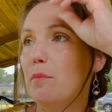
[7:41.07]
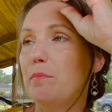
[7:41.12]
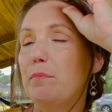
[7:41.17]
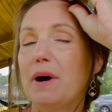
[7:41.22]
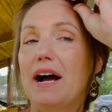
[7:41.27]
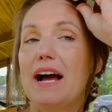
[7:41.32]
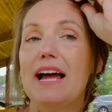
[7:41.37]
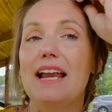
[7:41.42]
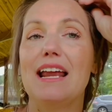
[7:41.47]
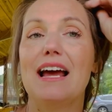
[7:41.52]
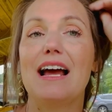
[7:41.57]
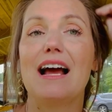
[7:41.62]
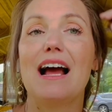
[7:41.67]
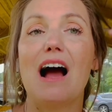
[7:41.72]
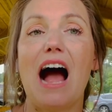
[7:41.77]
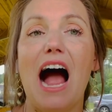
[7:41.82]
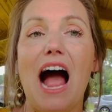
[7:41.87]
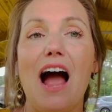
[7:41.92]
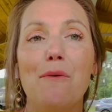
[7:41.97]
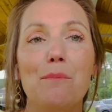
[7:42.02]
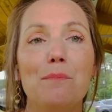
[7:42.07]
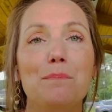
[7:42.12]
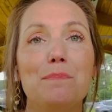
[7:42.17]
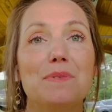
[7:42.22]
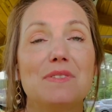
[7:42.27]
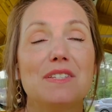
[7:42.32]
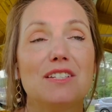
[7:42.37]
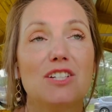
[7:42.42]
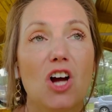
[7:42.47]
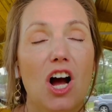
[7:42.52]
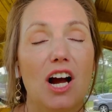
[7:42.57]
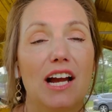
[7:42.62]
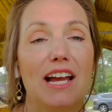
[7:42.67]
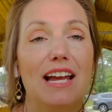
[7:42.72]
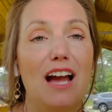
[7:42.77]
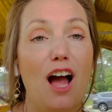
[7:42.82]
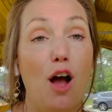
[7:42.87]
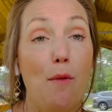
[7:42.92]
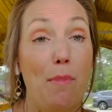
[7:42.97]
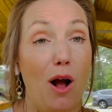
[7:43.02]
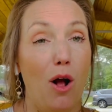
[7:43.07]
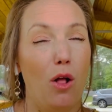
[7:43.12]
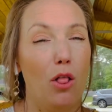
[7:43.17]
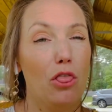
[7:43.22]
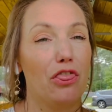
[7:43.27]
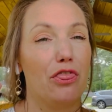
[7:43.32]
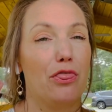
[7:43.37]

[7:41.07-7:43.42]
But I'm talking about